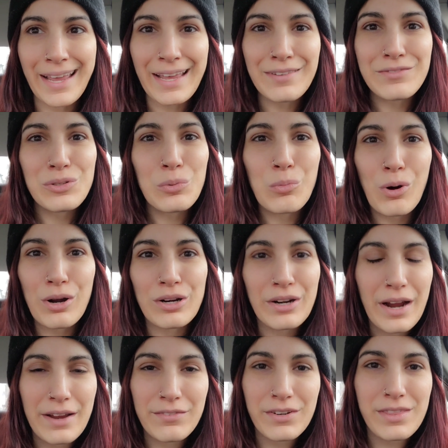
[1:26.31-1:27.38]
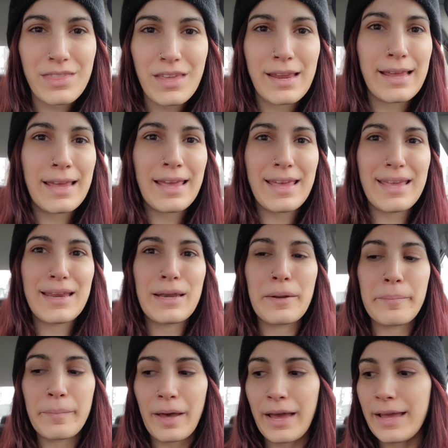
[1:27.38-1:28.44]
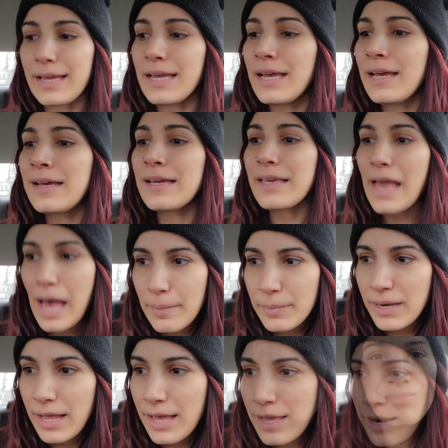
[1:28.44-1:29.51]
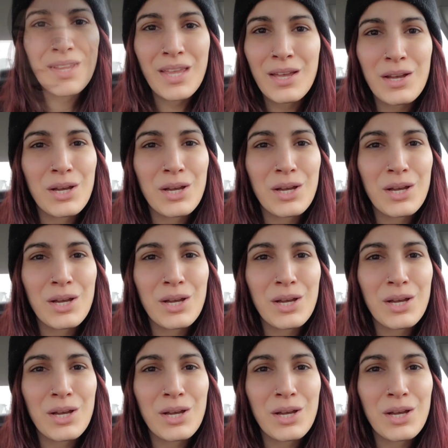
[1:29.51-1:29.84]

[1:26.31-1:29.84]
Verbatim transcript: I have to water everything in my cabinet.